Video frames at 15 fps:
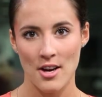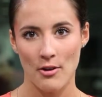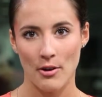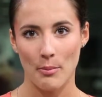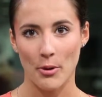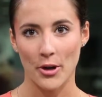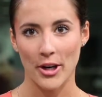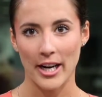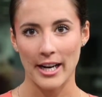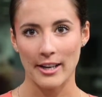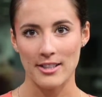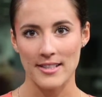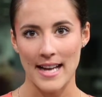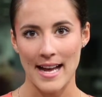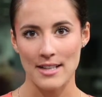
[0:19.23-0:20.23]
Reporter Eric
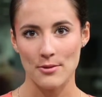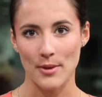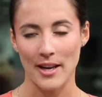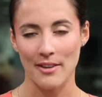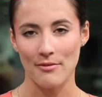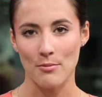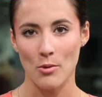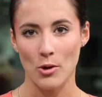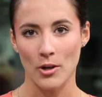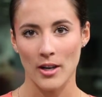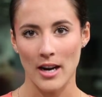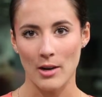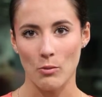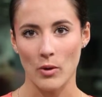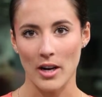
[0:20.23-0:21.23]
Statz will have more
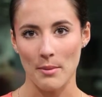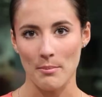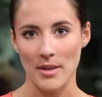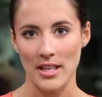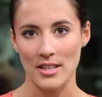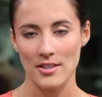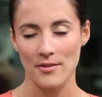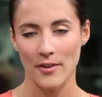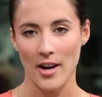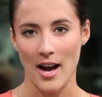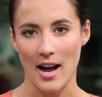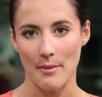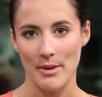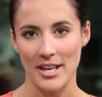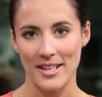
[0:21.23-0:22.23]
on what it means for
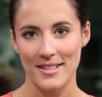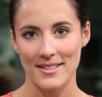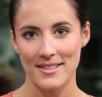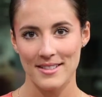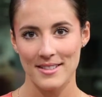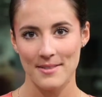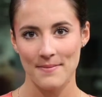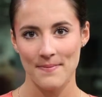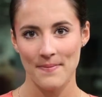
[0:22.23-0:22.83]
hobbyists.